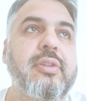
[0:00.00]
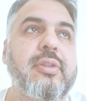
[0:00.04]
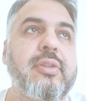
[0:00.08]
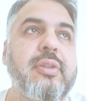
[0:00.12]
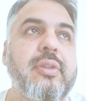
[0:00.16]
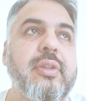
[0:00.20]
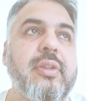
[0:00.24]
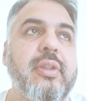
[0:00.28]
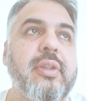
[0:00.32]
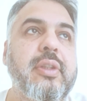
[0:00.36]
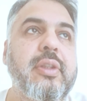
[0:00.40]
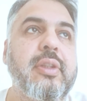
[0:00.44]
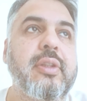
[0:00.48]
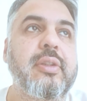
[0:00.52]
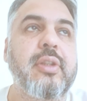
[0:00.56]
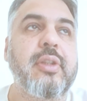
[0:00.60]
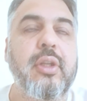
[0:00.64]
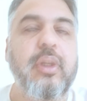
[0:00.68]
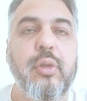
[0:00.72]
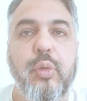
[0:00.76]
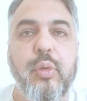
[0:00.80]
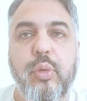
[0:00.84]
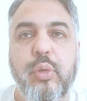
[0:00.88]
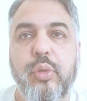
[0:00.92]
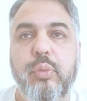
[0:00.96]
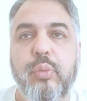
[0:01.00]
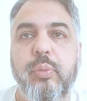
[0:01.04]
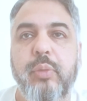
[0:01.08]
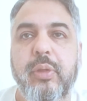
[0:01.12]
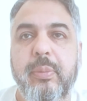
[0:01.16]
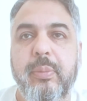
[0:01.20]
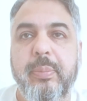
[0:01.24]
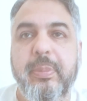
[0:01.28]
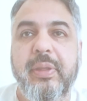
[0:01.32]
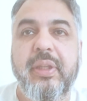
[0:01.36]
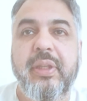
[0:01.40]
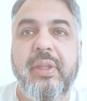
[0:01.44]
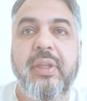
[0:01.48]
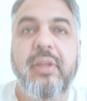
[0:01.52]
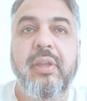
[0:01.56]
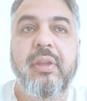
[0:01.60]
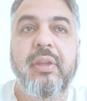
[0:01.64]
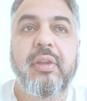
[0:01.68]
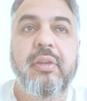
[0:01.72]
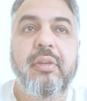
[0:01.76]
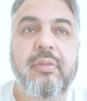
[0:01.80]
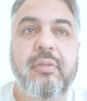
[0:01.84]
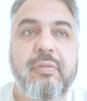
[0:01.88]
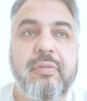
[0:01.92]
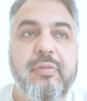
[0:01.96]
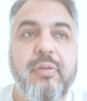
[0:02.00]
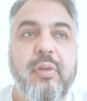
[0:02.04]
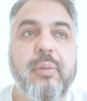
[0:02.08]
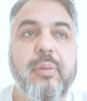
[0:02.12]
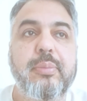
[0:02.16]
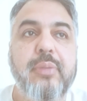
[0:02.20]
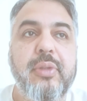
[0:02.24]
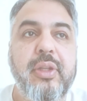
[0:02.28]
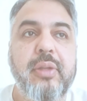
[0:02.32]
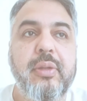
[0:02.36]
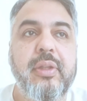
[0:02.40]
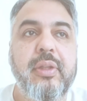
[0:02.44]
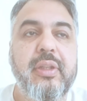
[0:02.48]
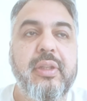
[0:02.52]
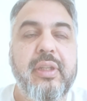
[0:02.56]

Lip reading: So the loan will be from the